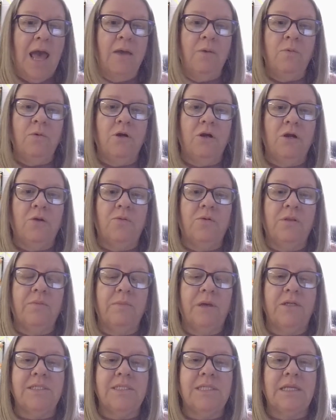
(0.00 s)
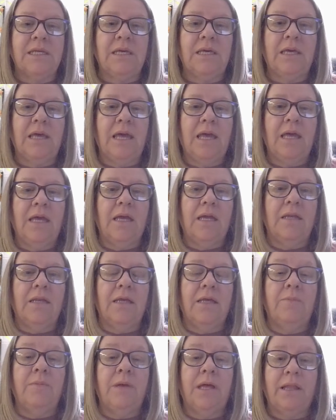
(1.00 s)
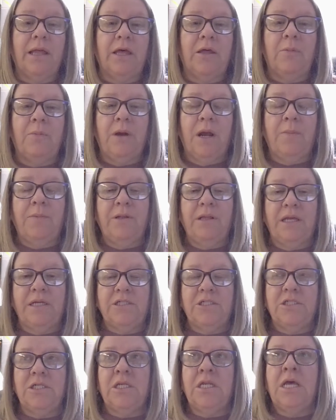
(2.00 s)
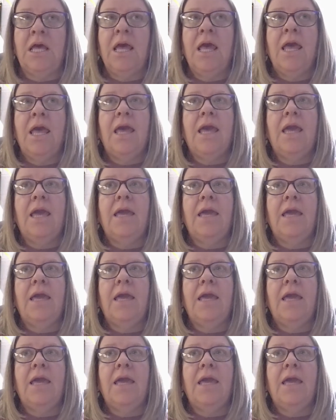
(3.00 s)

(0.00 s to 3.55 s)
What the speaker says: I work with mostly an MLL population.